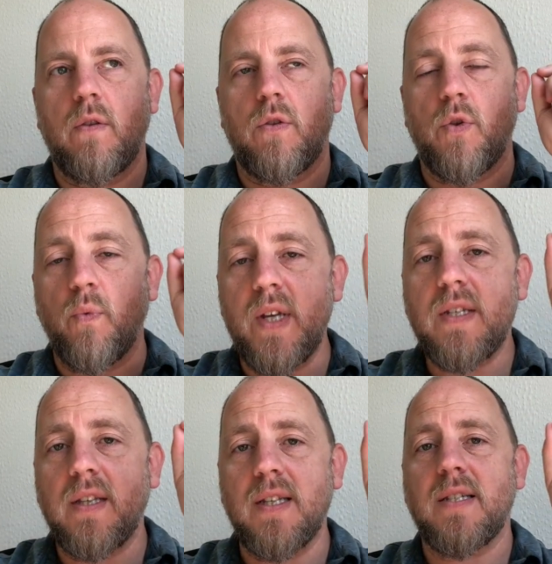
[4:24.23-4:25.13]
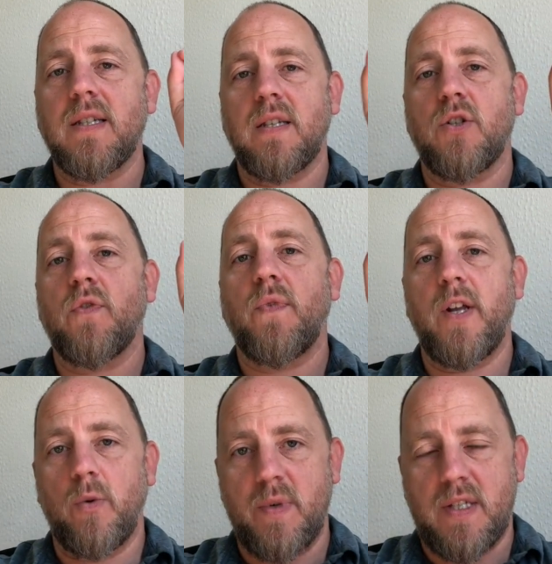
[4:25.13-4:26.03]
The reason this is such a
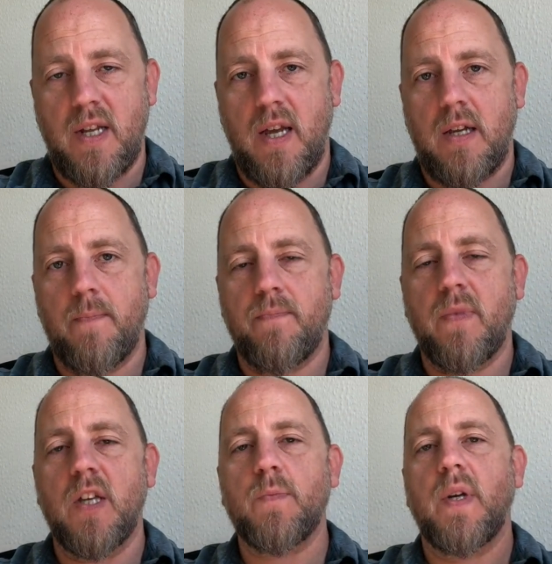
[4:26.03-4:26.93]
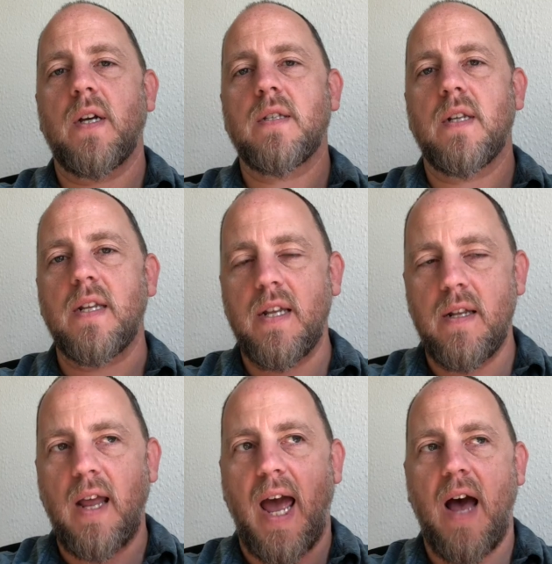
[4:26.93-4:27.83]
fatal mistake is because
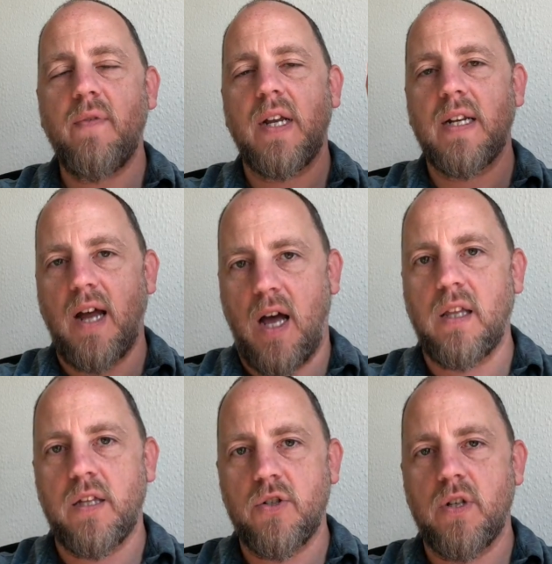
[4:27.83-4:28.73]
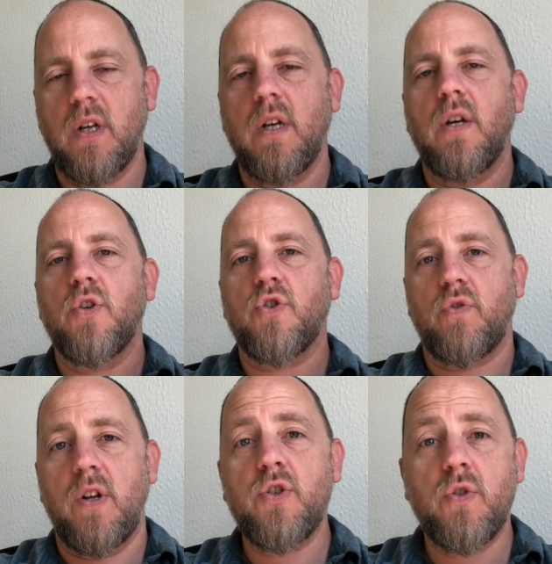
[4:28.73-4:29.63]
having knowledge
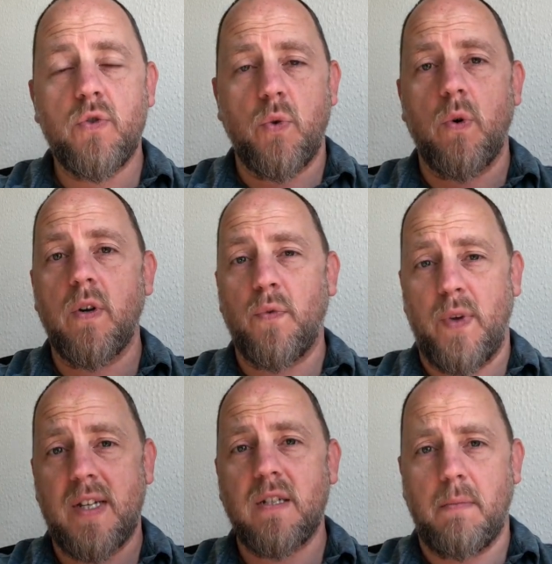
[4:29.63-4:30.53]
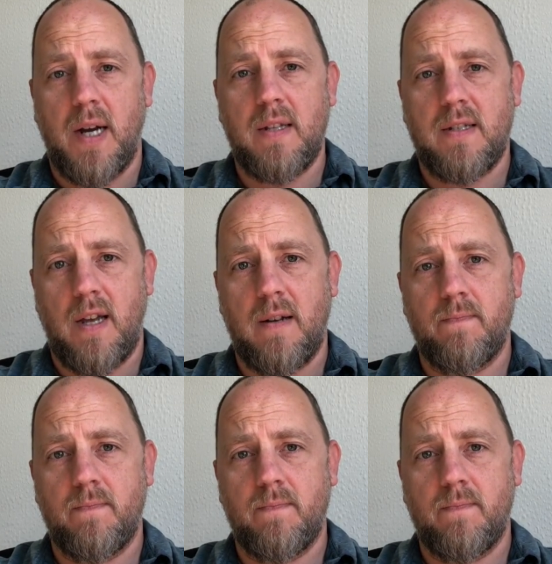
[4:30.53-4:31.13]
trends you toward a fixed mindset.